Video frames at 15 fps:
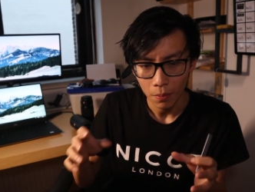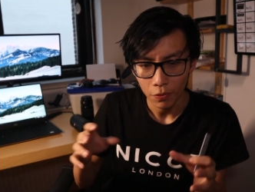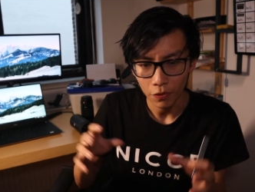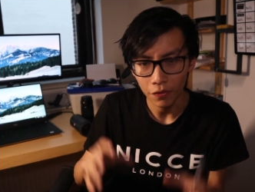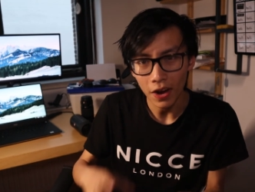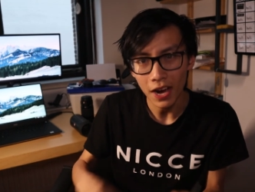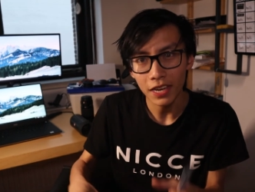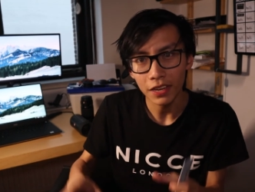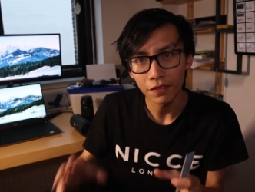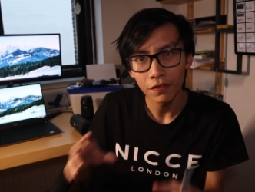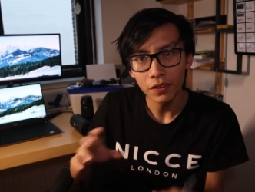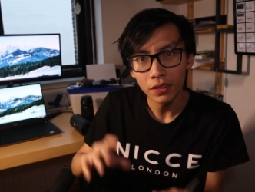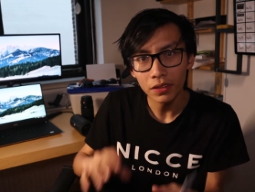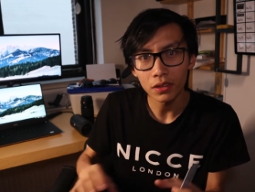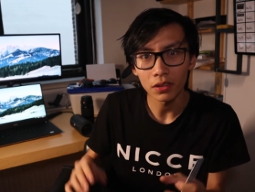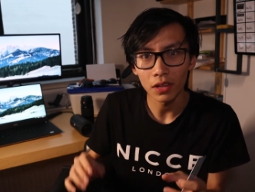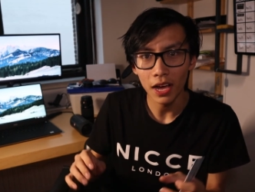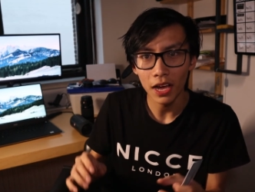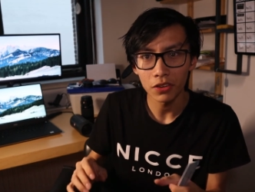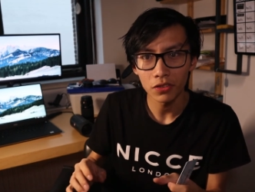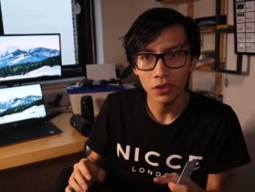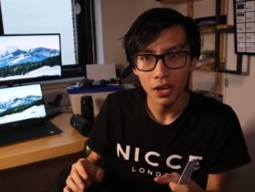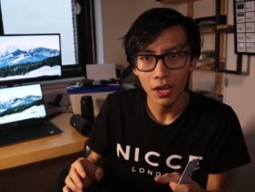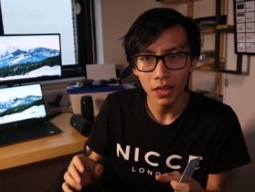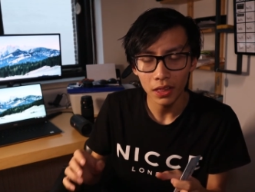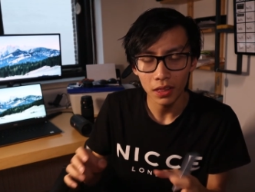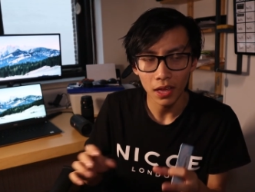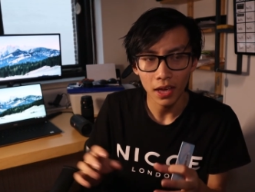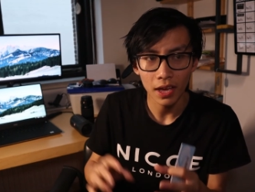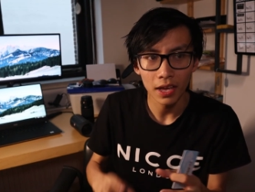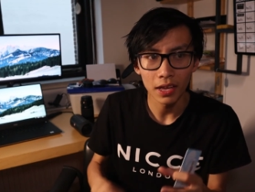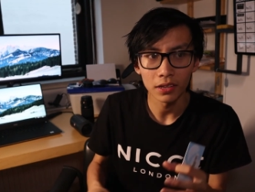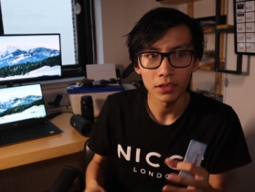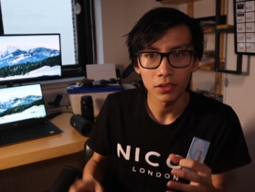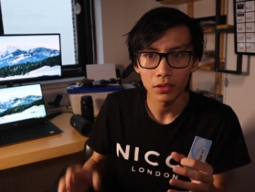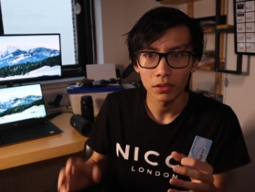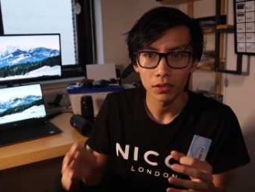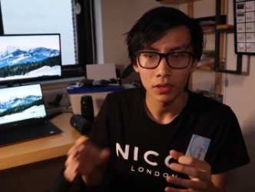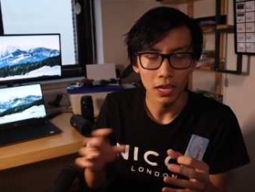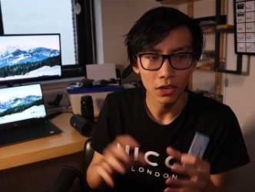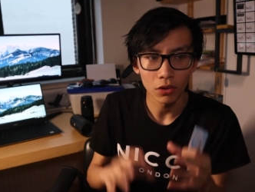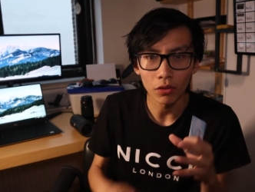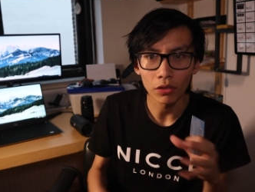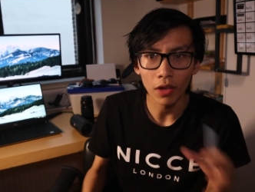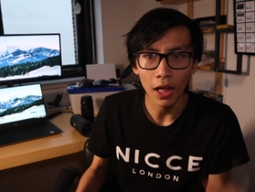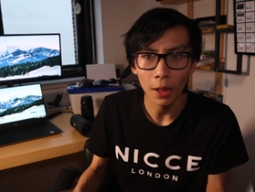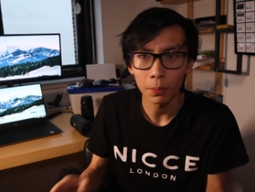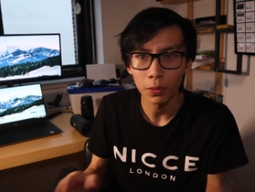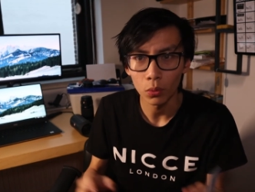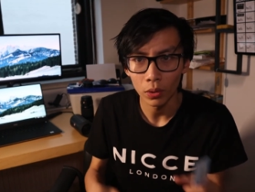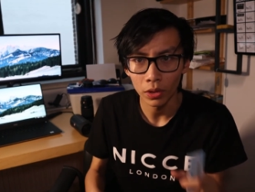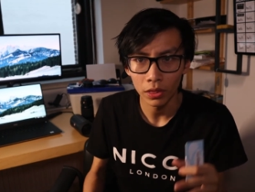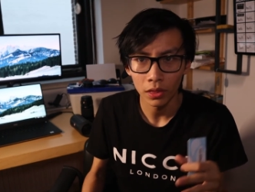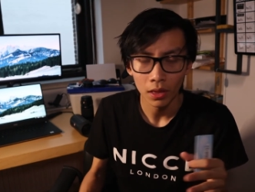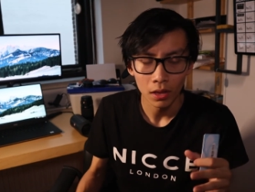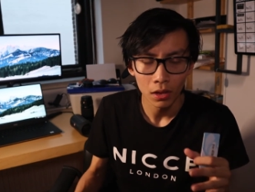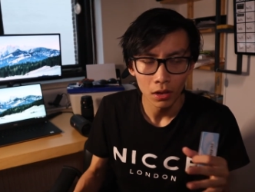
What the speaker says: provide a physical address, and they can also help you with